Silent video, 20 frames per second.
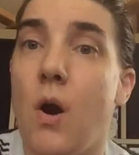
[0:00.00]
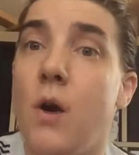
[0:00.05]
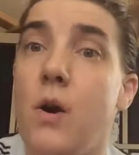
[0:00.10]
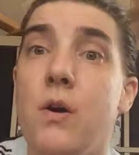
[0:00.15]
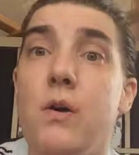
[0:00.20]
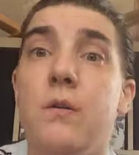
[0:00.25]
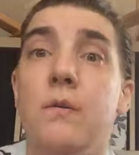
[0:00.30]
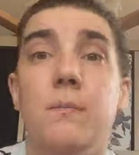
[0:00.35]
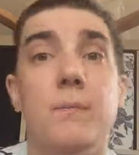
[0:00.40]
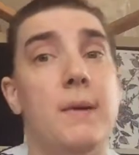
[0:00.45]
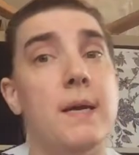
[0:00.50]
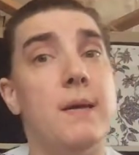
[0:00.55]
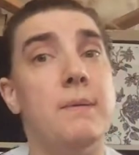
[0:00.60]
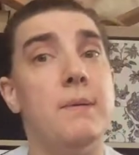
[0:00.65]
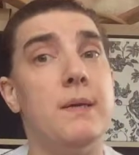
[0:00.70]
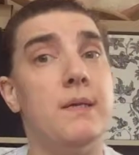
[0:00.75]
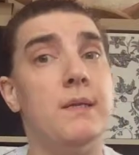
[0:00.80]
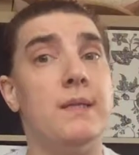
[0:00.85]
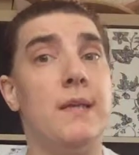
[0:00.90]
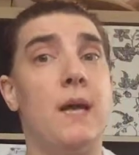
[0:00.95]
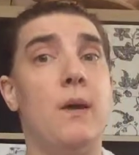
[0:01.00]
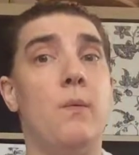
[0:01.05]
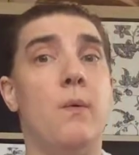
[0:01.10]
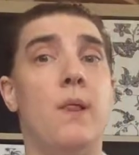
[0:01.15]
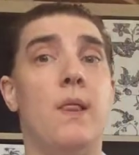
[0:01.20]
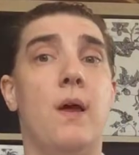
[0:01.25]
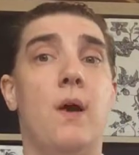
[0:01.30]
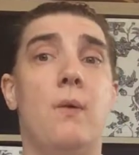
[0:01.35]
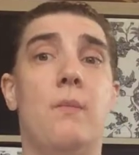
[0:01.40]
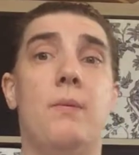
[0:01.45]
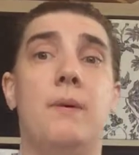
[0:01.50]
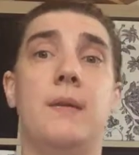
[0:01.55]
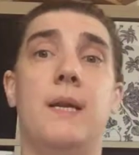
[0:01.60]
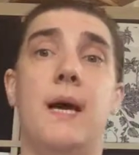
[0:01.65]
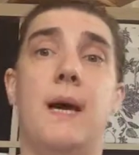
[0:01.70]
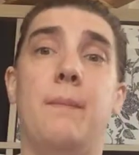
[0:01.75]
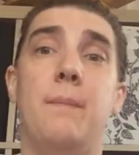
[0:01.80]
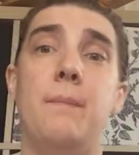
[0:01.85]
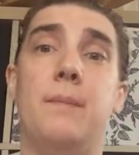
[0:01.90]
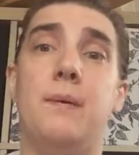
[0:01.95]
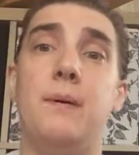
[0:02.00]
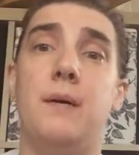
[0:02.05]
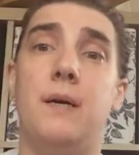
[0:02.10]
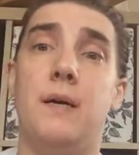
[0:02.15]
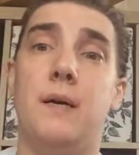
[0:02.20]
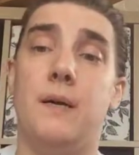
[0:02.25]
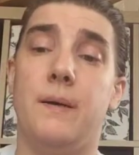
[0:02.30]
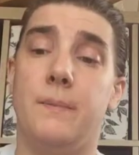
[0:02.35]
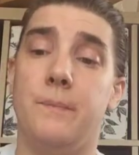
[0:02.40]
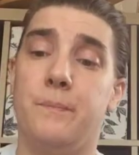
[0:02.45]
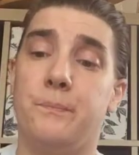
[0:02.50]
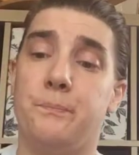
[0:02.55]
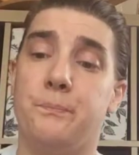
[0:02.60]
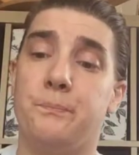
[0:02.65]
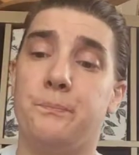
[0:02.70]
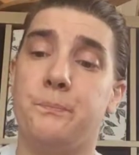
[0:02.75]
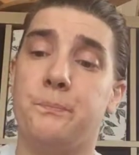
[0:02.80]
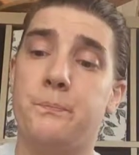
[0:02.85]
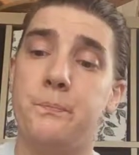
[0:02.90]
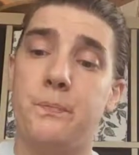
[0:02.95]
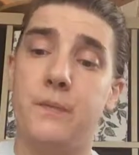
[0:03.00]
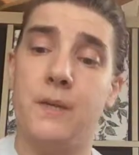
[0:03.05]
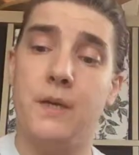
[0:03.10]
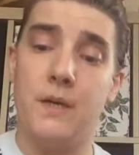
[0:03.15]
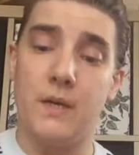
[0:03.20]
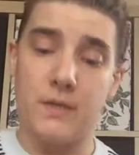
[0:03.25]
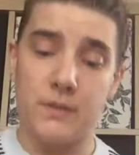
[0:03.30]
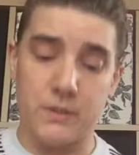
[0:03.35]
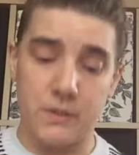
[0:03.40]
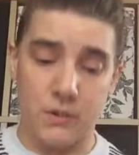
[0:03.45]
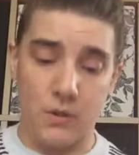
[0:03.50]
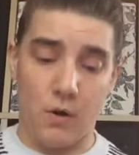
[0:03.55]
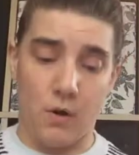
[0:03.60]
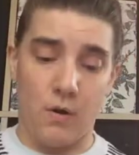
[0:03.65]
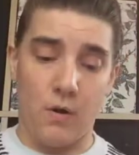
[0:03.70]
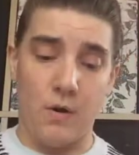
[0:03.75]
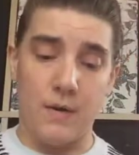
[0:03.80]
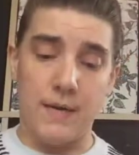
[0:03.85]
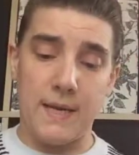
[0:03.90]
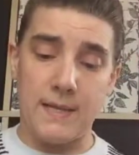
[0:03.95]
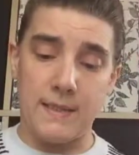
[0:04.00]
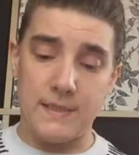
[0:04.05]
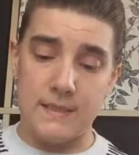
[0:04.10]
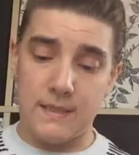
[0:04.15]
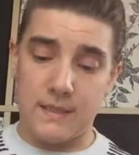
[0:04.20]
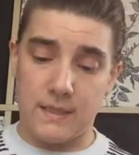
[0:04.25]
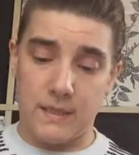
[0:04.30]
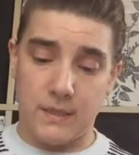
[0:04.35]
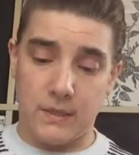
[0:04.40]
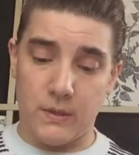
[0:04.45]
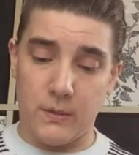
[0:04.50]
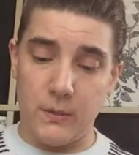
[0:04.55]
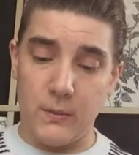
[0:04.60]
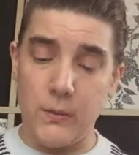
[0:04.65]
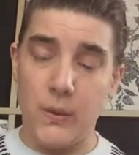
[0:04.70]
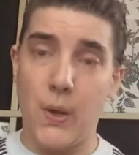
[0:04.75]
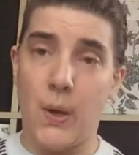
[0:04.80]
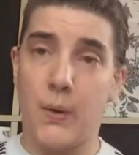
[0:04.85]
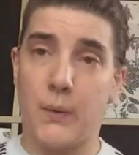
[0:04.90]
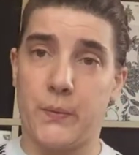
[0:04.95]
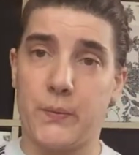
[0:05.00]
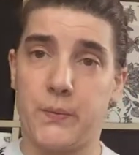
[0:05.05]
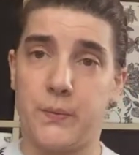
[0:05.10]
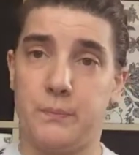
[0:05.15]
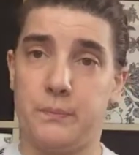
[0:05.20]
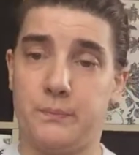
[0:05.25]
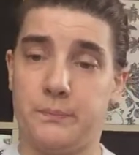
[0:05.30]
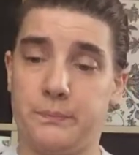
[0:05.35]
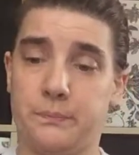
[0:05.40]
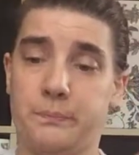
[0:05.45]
or maybe they will open up a store on Etsy, who knows.